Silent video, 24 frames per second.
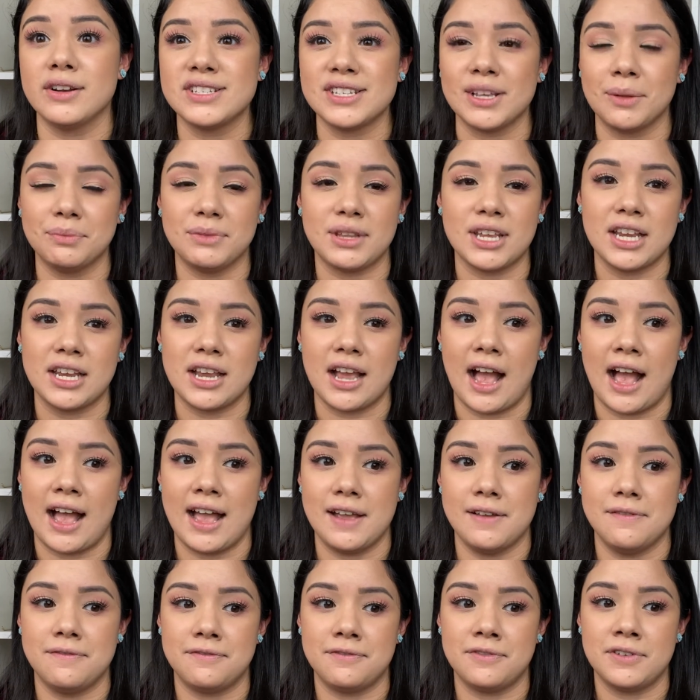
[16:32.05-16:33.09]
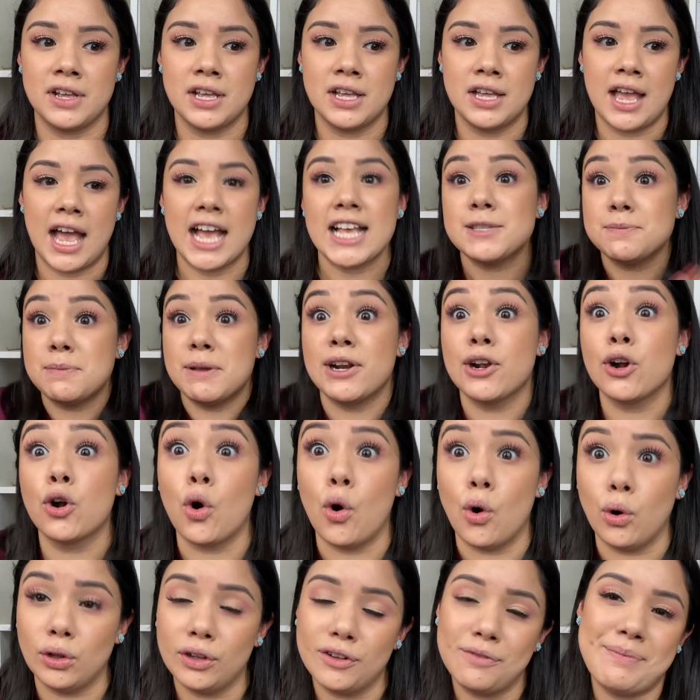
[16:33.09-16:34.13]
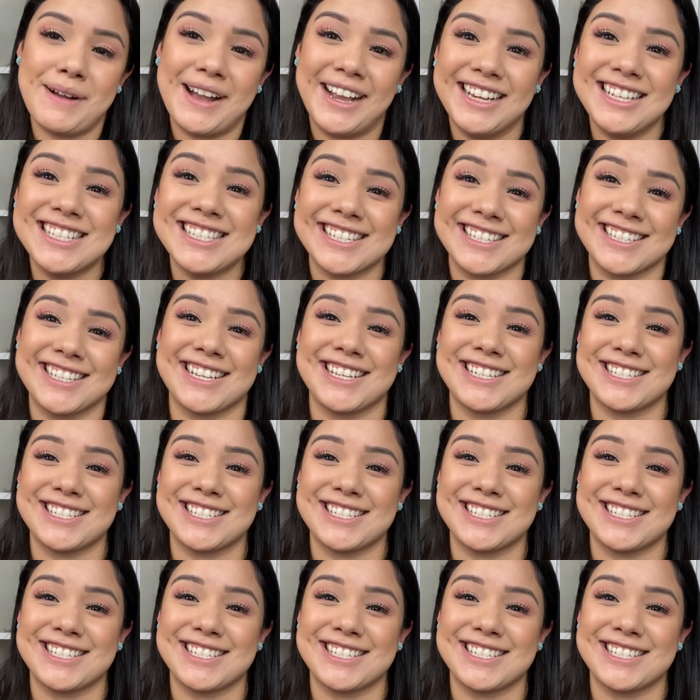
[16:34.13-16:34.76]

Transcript: Something I've has been a goal of mine since I